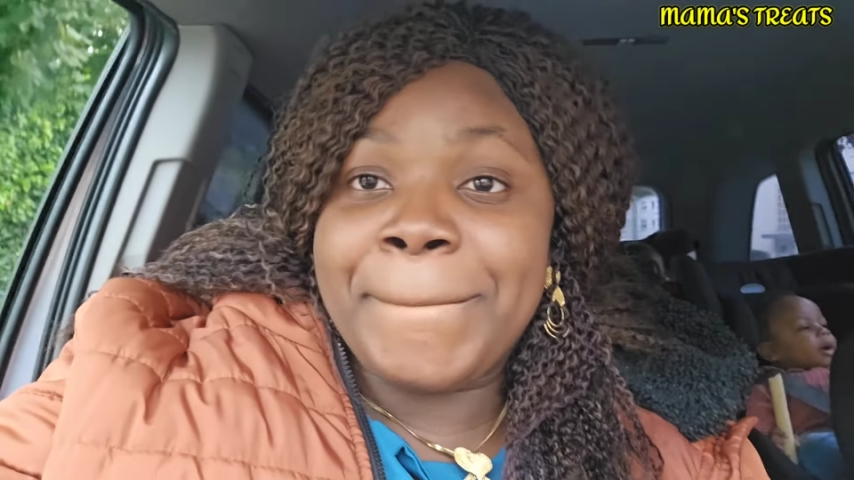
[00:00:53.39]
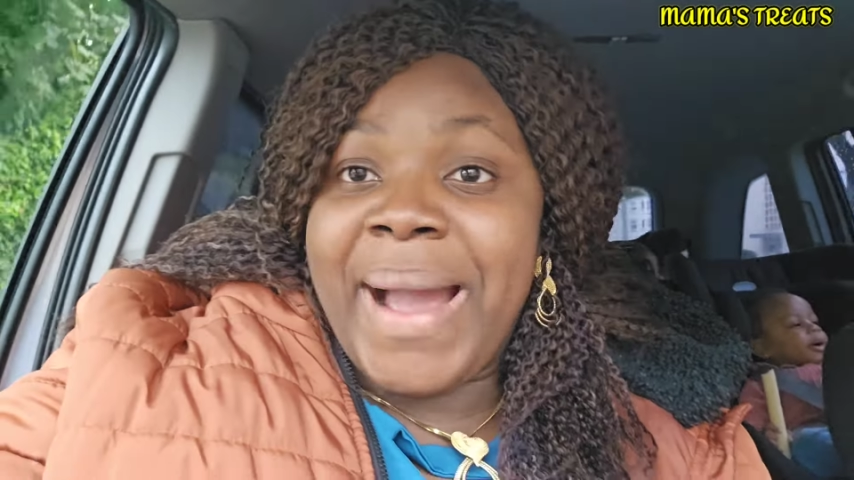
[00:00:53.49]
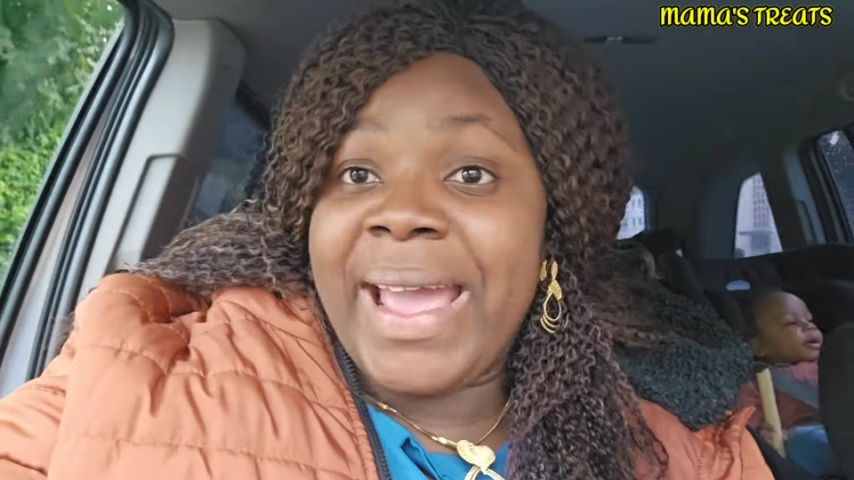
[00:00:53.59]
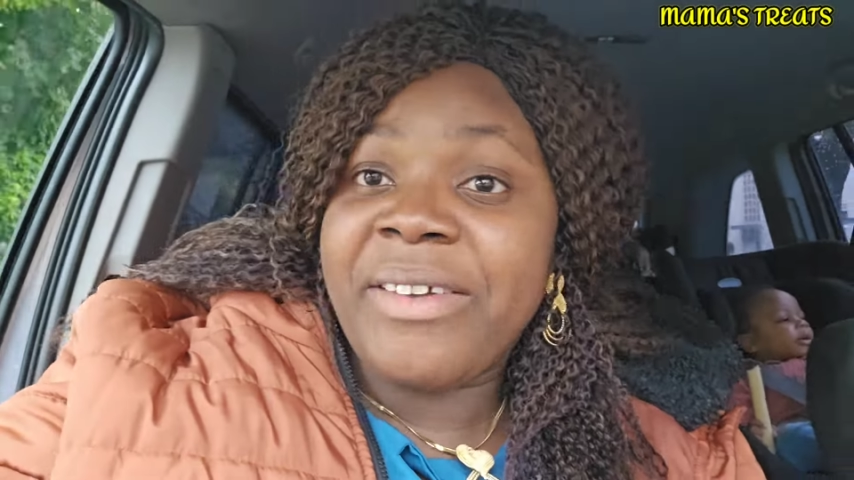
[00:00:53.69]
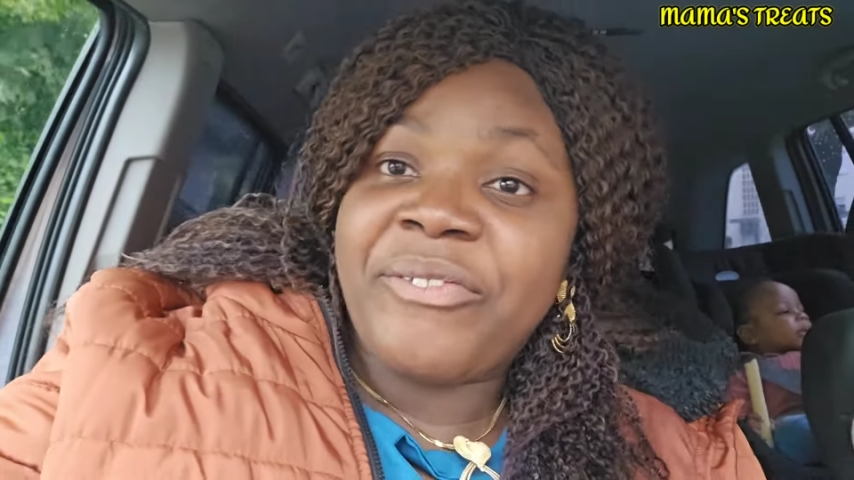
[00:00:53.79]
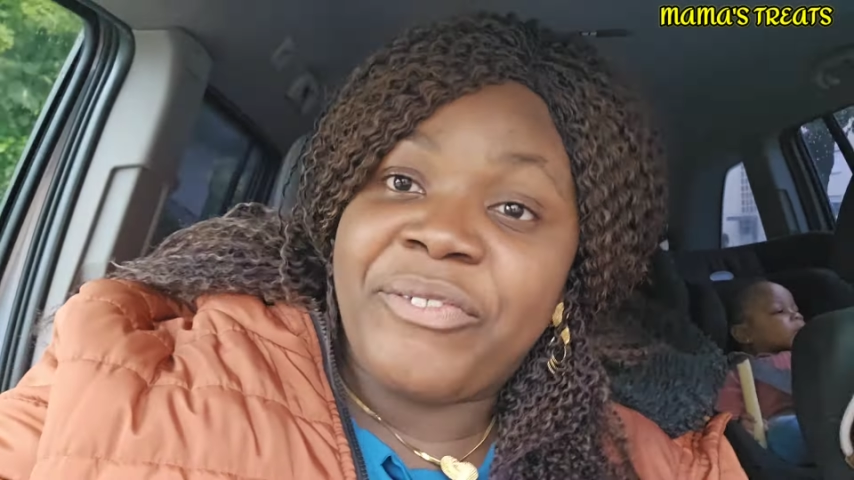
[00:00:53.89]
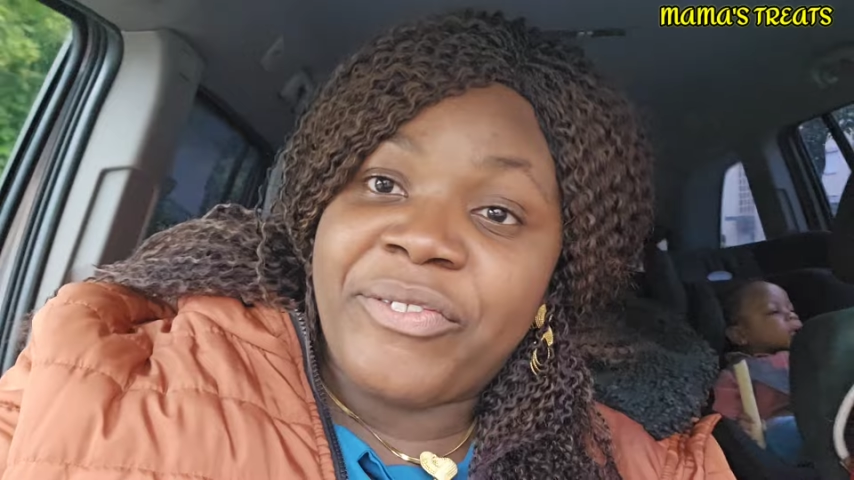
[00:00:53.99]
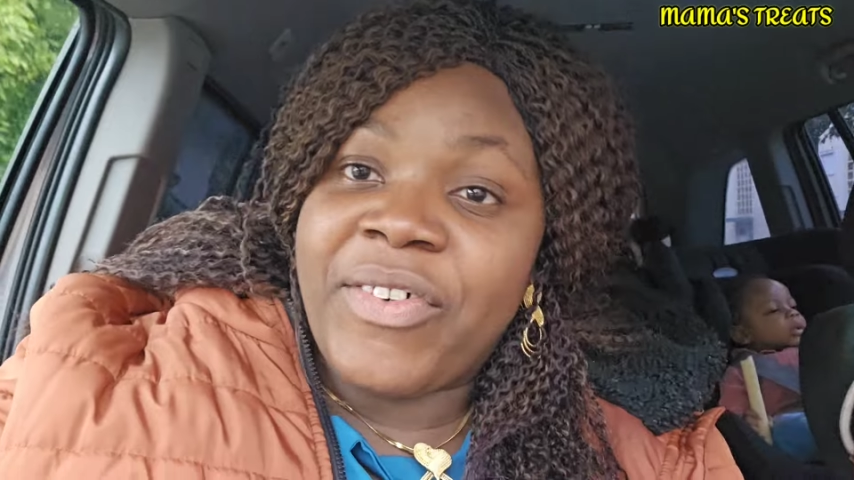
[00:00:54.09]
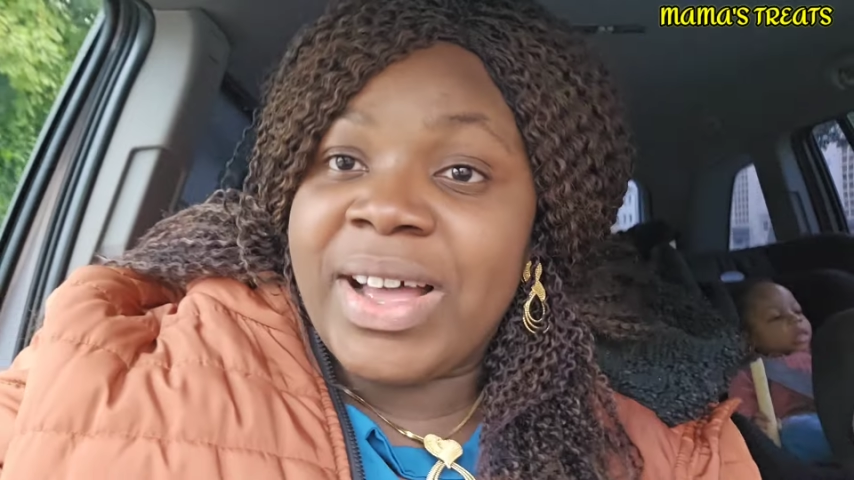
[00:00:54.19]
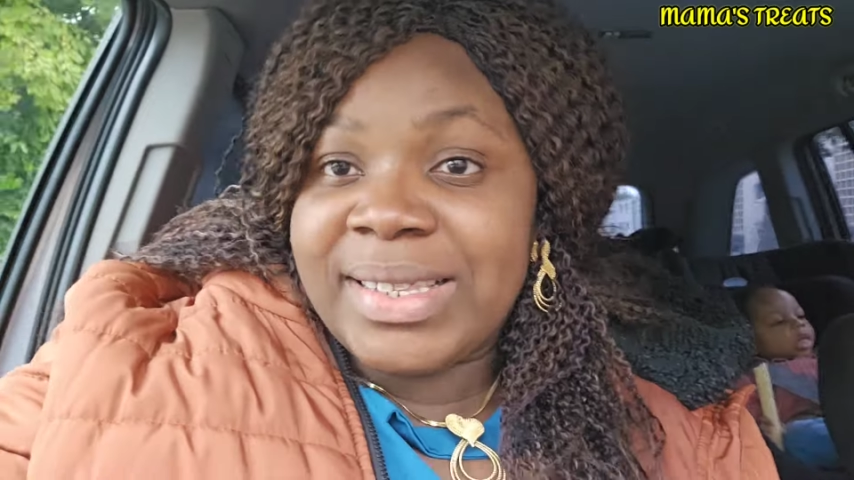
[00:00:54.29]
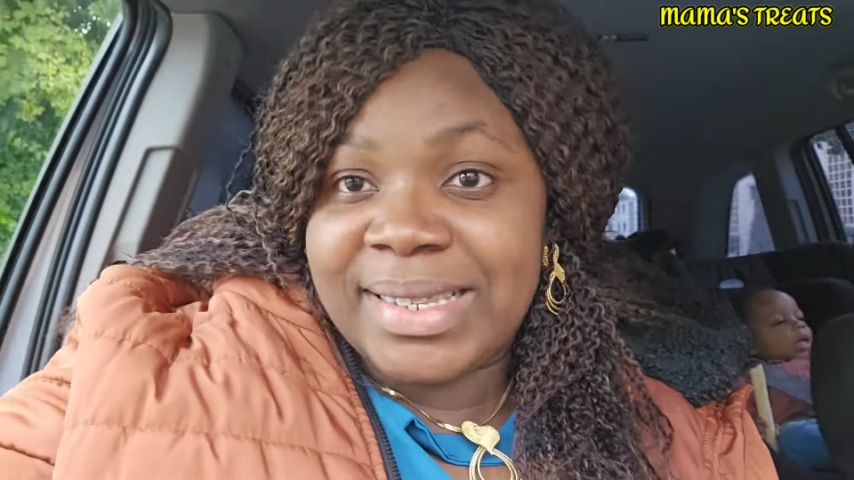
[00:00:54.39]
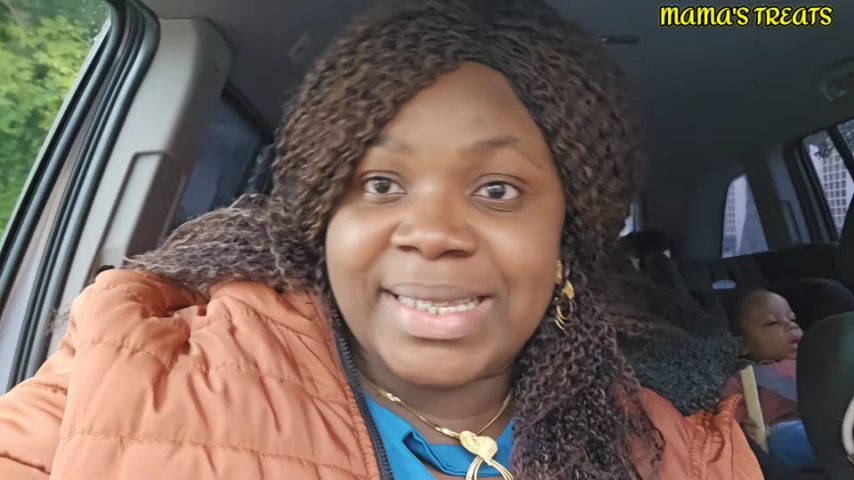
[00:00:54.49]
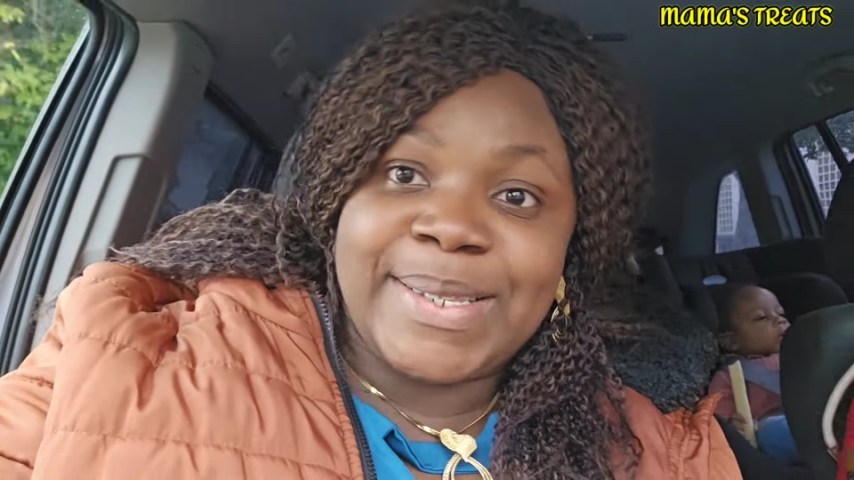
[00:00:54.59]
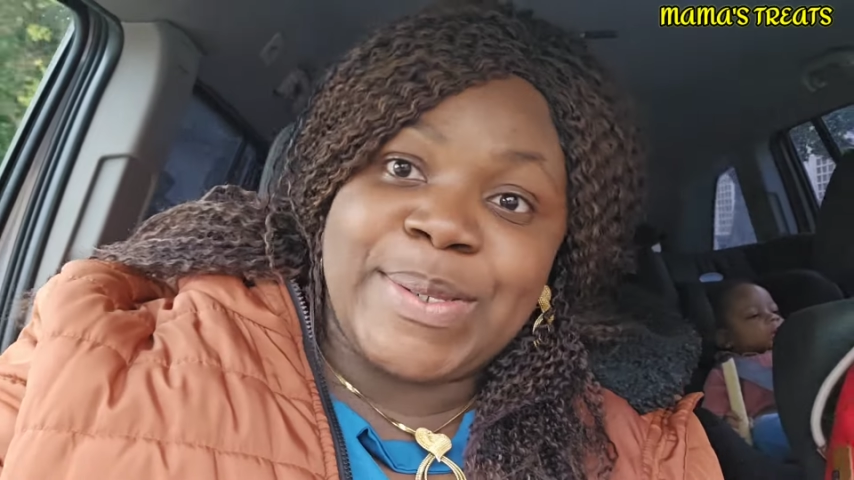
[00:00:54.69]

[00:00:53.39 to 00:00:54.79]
my first